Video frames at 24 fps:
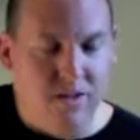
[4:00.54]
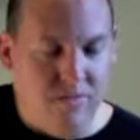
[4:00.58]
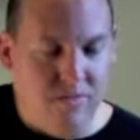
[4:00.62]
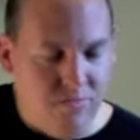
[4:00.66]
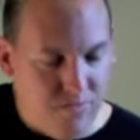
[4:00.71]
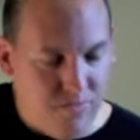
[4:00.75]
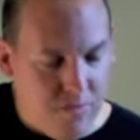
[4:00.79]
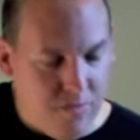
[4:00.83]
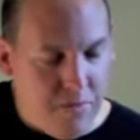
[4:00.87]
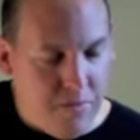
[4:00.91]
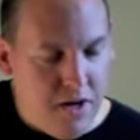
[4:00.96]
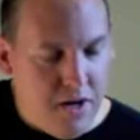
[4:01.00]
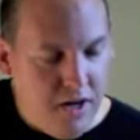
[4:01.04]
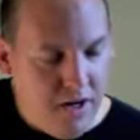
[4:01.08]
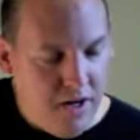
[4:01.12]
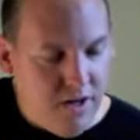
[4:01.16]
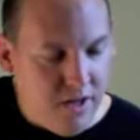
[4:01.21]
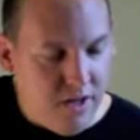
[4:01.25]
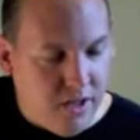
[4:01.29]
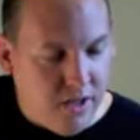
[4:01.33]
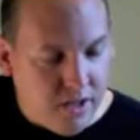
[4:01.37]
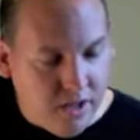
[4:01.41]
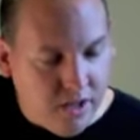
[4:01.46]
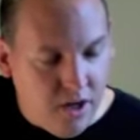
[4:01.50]
depending on your
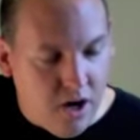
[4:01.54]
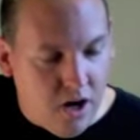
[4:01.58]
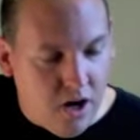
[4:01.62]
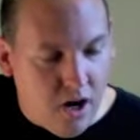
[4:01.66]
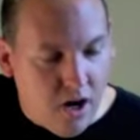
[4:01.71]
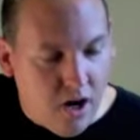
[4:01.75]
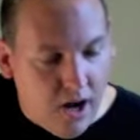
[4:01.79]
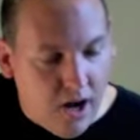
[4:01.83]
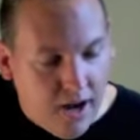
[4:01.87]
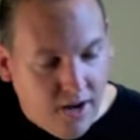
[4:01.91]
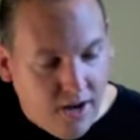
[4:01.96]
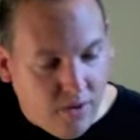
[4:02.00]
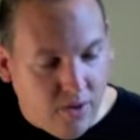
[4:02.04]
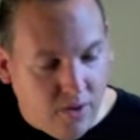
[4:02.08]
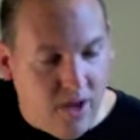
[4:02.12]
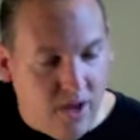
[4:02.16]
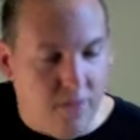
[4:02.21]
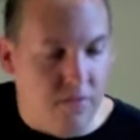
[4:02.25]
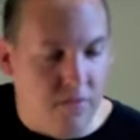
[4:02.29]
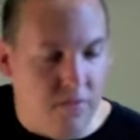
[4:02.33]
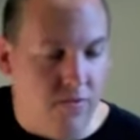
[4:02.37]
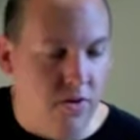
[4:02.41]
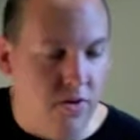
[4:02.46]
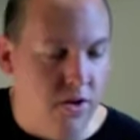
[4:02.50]
guitar, I don't have
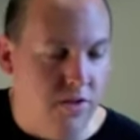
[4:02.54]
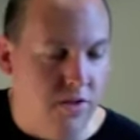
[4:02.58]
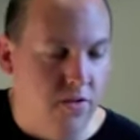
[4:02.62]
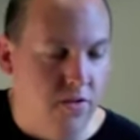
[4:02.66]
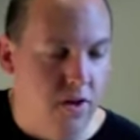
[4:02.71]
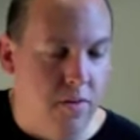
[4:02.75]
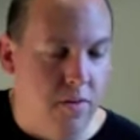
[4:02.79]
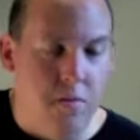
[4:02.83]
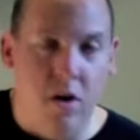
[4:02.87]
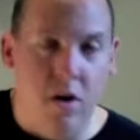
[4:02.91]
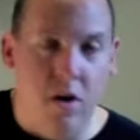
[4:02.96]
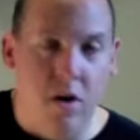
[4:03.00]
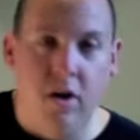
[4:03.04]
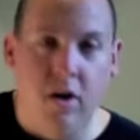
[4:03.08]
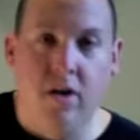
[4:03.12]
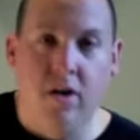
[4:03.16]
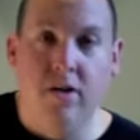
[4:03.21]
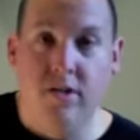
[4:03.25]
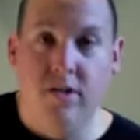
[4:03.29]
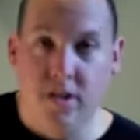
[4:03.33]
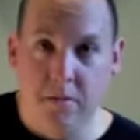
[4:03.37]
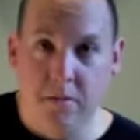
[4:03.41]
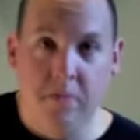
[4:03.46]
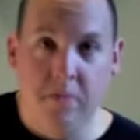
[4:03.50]
a 1st fret marker,
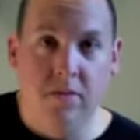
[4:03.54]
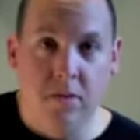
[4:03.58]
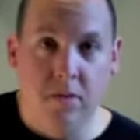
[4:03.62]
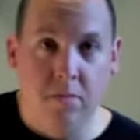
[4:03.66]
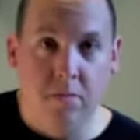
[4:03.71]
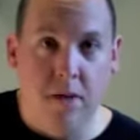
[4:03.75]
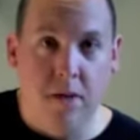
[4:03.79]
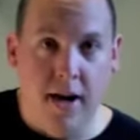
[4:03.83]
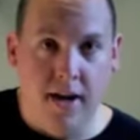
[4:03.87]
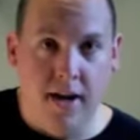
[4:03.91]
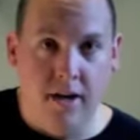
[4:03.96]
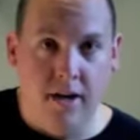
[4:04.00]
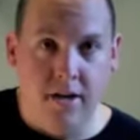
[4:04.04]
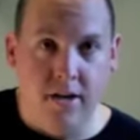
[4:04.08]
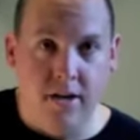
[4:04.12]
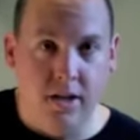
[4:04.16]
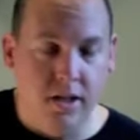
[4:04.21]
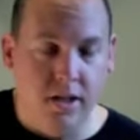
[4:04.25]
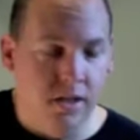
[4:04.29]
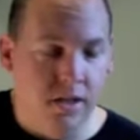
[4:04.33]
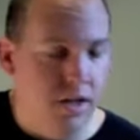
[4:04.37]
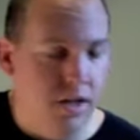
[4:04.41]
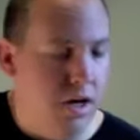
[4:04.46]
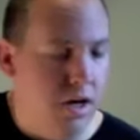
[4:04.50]
some of you might on your
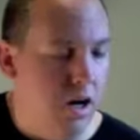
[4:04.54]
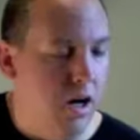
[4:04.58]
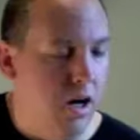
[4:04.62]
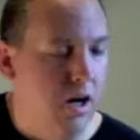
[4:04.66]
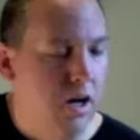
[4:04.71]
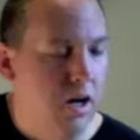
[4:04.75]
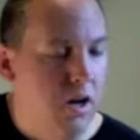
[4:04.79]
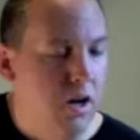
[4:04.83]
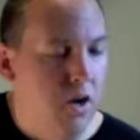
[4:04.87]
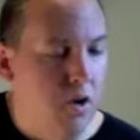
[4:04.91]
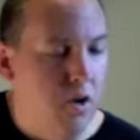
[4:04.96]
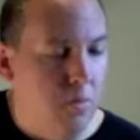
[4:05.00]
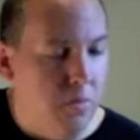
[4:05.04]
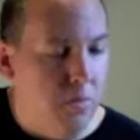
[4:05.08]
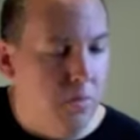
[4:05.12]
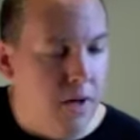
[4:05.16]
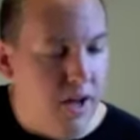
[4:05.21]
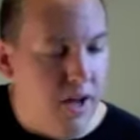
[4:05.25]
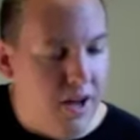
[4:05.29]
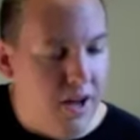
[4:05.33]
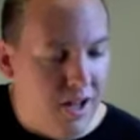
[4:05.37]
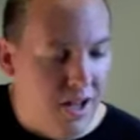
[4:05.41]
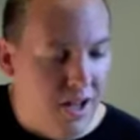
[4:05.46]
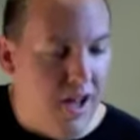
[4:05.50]
guitar,
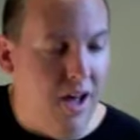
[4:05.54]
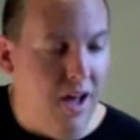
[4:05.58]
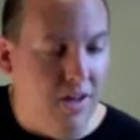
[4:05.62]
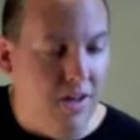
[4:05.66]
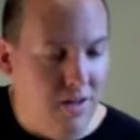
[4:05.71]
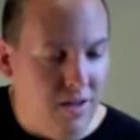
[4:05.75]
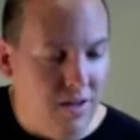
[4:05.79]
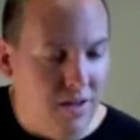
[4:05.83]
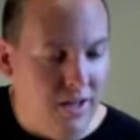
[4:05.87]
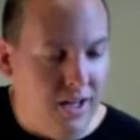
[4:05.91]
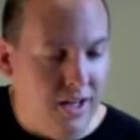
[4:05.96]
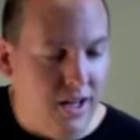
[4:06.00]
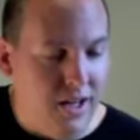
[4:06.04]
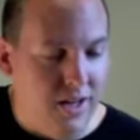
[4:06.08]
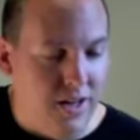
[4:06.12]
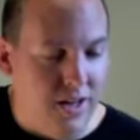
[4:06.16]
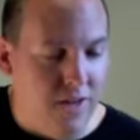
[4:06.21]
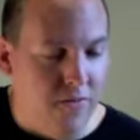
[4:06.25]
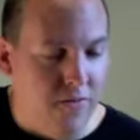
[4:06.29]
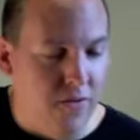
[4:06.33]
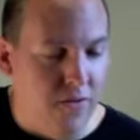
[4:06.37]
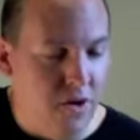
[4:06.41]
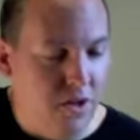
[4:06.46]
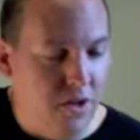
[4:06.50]
but other than getting
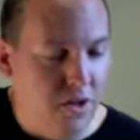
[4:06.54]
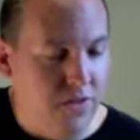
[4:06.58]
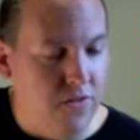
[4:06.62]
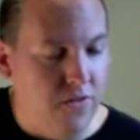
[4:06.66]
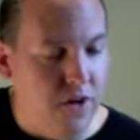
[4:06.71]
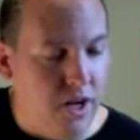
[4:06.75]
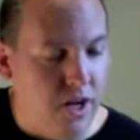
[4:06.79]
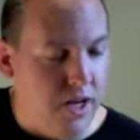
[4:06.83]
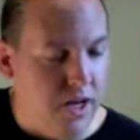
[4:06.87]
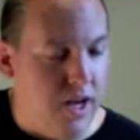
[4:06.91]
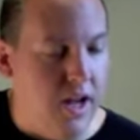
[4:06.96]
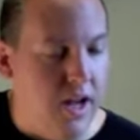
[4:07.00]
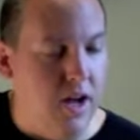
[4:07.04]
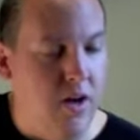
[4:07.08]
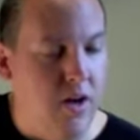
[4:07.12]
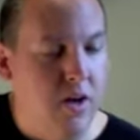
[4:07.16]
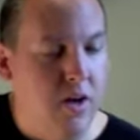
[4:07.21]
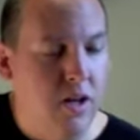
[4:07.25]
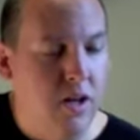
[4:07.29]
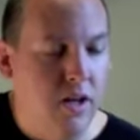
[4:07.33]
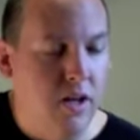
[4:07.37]
that 1st fret down,